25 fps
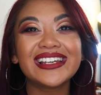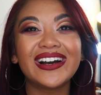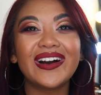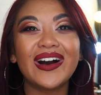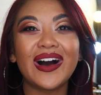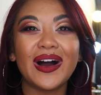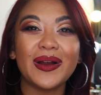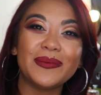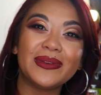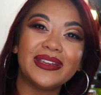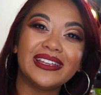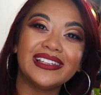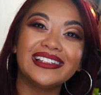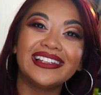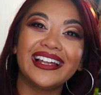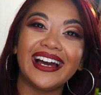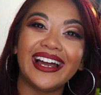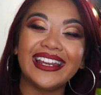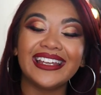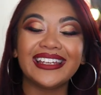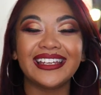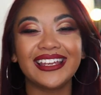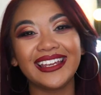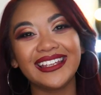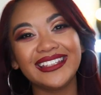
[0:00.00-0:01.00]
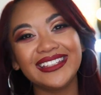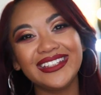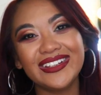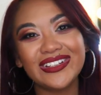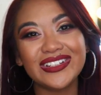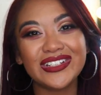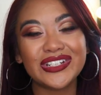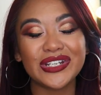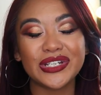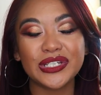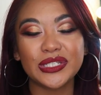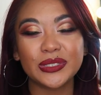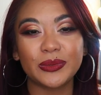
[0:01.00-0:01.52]
So, I mean, like,
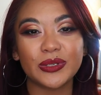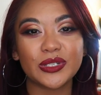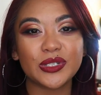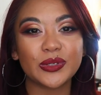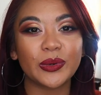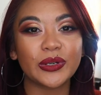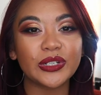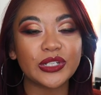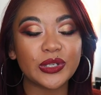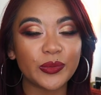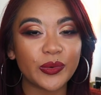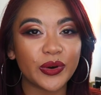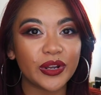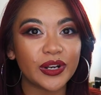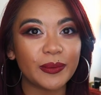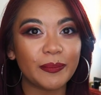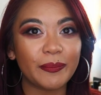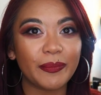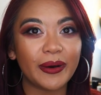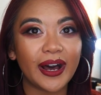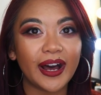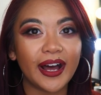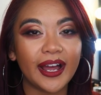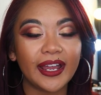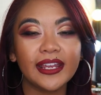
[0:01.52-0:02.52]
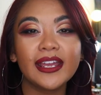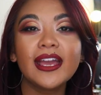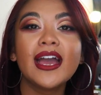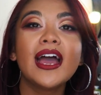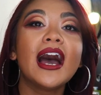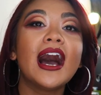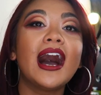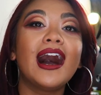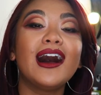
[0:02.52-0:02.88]
you choose which one you want to buy.